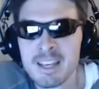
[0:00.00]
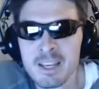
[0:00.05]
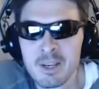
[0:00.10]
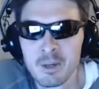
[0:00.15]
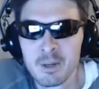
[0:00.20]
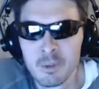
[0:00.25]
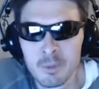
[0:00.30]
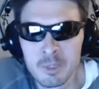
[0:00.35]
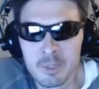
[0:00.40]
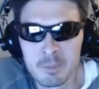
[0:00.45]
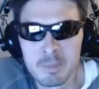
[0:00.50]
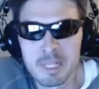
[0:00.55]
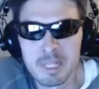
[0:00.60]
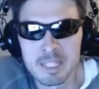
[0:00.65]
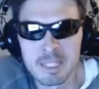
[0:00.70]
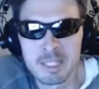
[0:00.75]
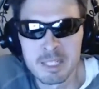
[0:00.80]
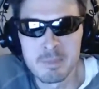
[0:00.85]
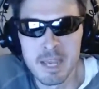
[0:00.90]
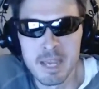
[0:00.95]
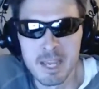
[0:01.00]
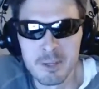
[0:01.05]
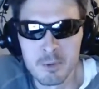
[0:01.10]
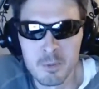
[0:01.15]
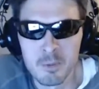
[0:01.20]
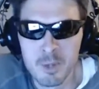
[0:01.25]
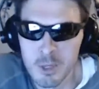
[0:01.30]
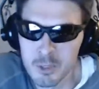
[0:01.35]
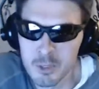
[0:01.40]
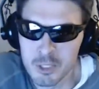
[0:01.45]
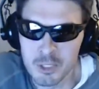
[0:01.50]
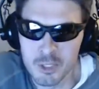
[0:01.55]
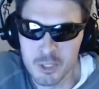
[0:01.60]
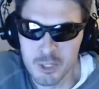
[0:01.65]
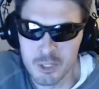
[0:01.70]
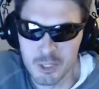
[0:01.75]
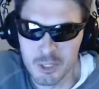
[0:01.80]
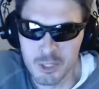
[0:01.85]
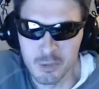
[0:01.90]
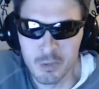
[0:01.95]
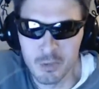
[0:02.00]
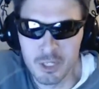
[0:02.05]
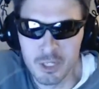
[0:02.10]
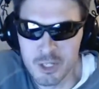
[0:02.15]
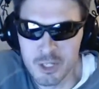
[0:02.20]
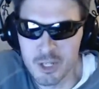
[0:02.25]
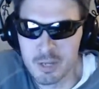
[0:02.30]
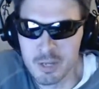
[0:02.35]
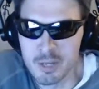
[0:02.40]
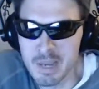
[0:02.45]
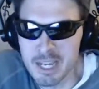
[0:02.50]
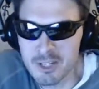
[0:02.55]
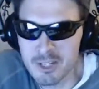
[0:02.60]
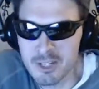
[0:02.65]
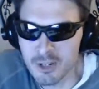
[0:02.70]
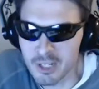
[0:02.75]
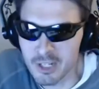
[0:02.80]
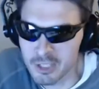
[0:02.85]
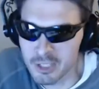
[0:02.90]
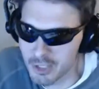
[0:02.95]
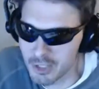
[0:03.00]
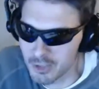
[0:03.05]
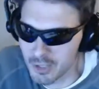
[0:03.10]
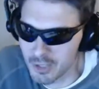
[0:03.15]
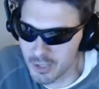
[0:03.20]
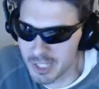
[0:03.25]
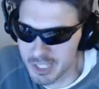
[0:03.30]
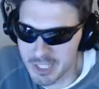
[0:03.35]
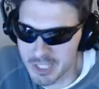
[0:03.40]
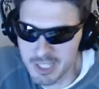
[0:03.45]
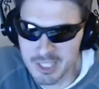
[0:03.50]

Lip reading: With me is the man who knows it's just a glitch in the Matrix, Chris.